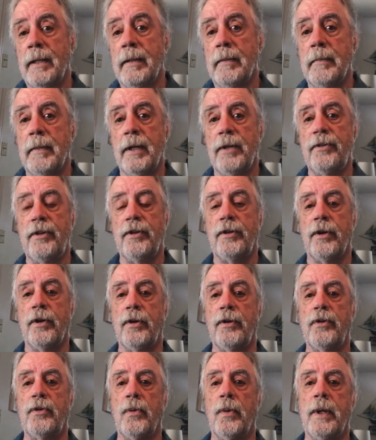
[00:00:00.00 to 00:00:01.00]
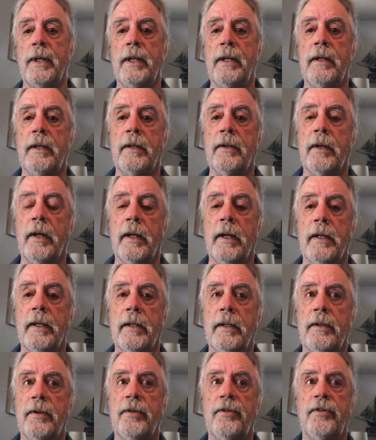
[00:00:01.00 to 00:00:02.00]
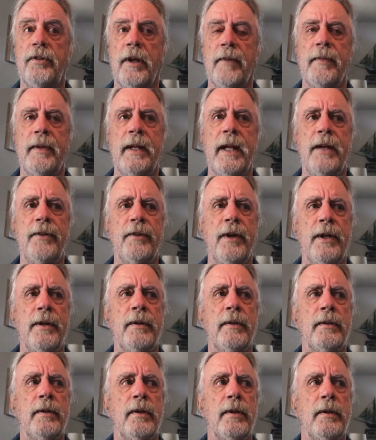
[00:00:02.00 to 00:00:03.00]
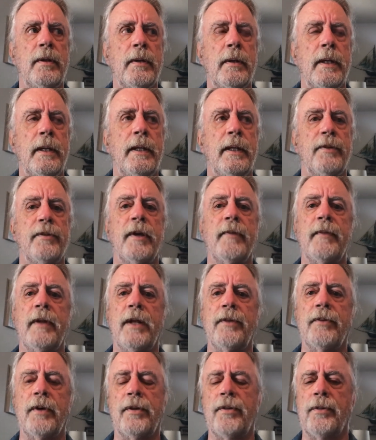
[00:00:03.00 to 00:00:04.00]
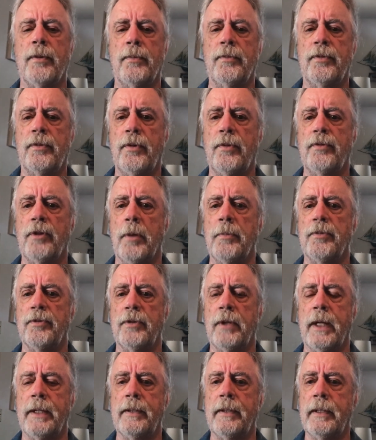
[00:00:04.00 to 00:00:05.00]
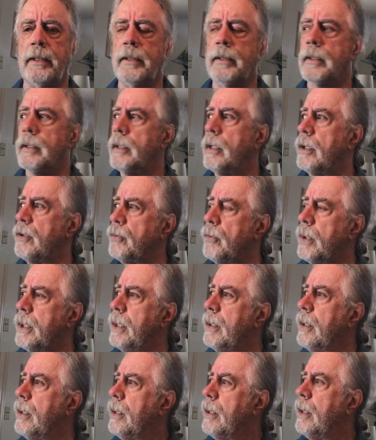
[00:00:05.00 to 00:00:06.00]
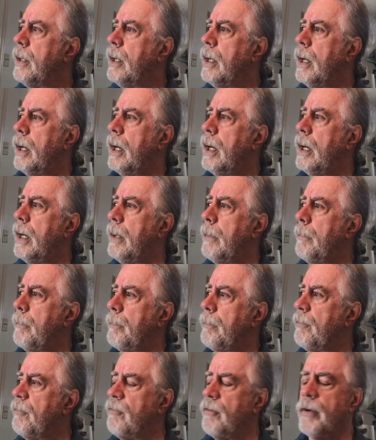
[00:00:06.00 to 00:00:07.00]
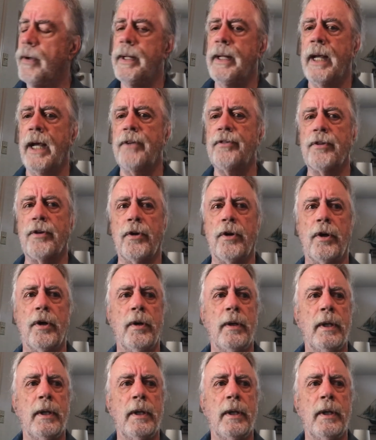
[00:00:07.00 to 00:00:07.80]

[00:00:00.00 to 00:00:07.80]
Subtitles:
But she turned 7 days later? 7 days later, she was almost 19, not 20. Really nice girl.